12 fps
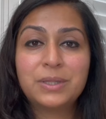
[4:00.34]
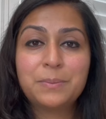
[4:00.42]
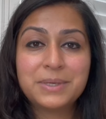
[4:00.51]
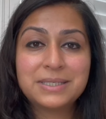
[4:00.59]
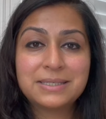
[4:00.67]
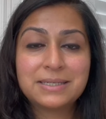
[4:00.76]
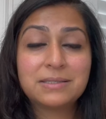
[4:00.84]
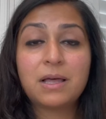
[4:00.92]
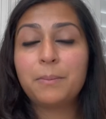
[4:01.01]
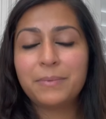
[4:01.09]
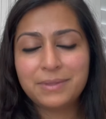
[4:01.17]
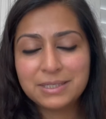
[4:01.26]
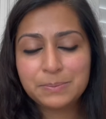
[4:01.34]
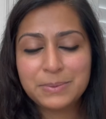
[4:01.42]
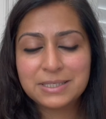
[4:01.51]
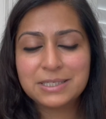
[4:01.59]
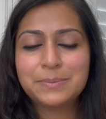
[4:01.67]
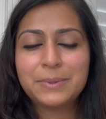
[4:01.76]
the business, not with this
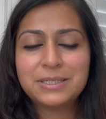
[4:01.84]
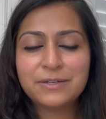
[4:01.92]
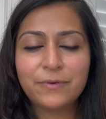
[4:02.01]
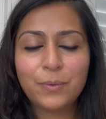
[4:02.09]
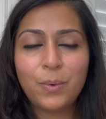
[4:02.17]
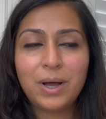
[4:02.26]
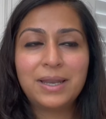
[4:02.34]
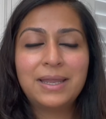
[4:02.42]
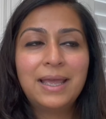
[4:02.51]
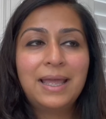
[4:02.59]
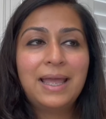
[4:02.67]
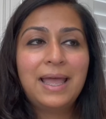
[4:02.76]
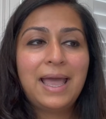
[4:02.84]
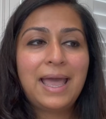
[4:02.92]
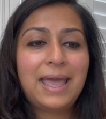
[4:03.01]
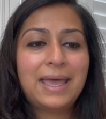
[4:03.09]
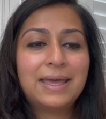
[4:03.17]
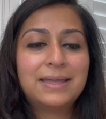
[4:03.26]
business, but a different one,
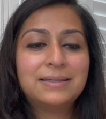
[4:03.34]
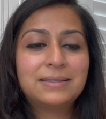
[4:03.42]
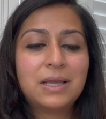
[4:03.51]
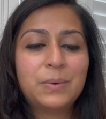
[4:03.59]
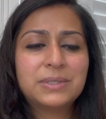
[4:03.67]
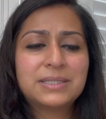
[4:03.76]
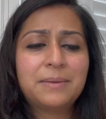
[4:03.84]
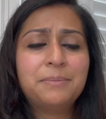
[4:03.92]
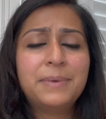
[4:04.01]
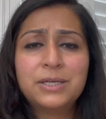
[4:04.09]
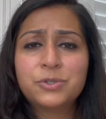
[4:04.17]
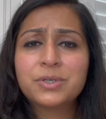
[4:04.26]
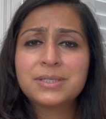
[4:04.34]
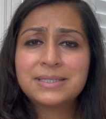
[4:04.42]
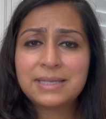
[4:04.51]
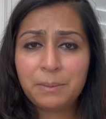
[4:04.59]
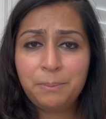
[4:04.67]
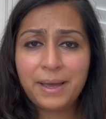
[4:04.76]
and it was a major
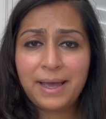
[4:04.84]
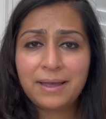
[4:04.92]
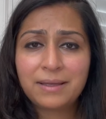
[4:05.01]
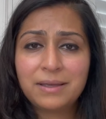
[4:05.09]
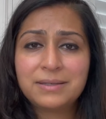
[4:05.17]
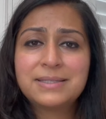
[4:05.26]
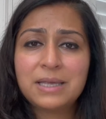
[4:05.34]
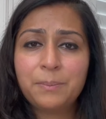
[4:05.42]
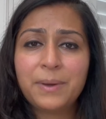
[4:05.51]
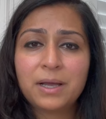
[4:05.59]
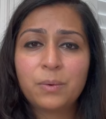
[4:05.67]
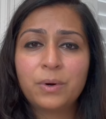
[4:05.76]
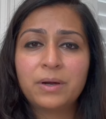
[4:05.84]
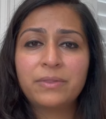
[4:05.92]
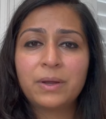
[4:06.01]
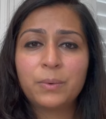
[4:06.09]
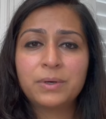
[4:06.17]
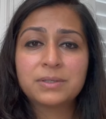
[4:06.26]
setback, a setback where
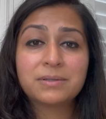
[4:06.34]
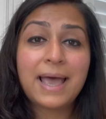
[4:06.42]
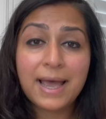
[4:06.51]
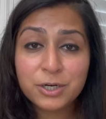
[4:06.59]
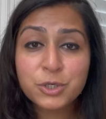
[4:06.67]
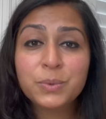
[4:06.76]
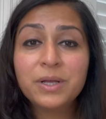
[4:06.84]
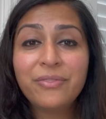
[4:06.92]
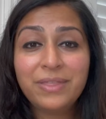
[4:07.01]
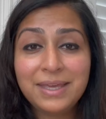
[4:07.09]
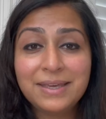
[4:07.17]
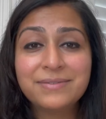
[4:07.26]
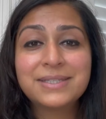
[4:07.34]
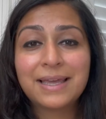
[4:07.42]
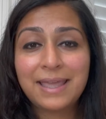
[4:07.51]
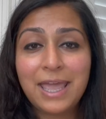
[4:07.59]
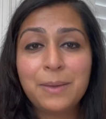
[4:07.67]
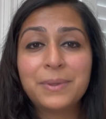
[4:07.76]
there were actual thieves that
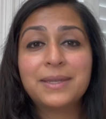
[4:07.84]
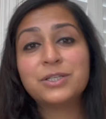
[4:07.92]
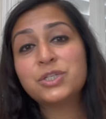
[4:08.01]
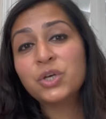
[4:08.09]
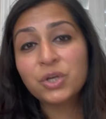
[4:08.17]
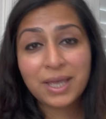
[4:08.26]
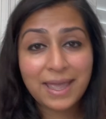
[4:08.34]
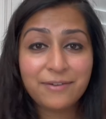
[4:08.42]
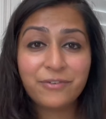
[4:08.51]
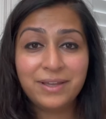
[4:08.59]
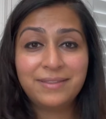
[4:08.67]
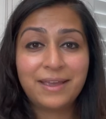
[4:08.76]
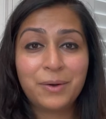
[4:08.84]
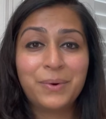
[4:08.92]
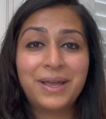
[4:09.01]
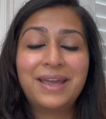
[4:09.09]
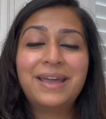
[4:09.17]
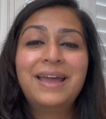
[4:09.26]
came in and took everything
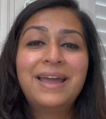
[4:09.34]
away.